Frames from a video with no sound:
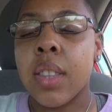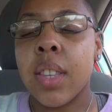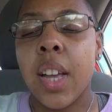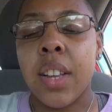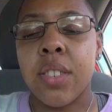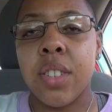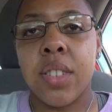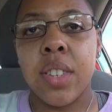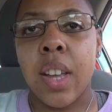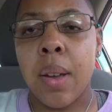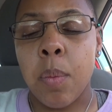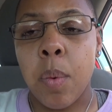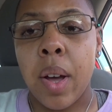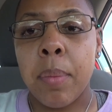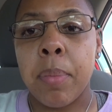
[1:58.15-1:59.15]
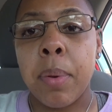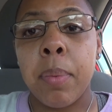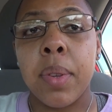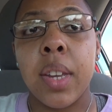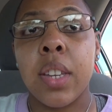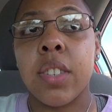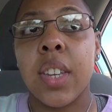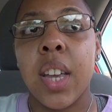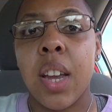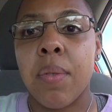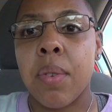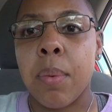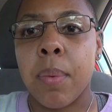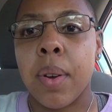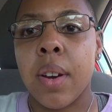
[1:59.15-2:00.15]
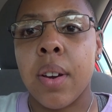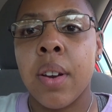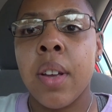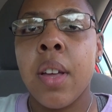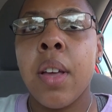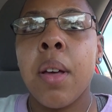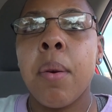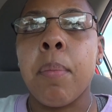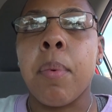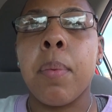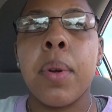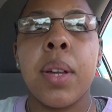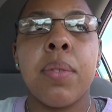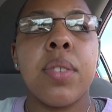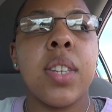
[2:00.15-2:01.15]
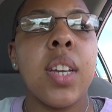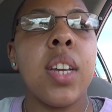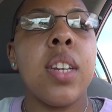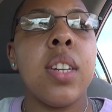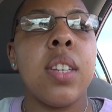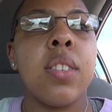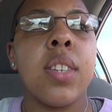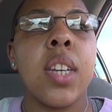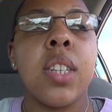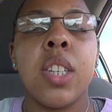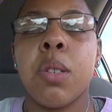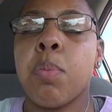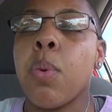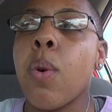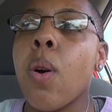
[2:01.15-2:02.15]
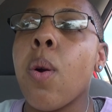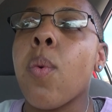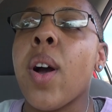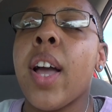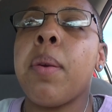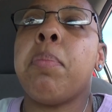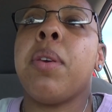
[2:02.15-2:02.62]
That's just not white people. That's everywhere. But what I'm saying is that these poor white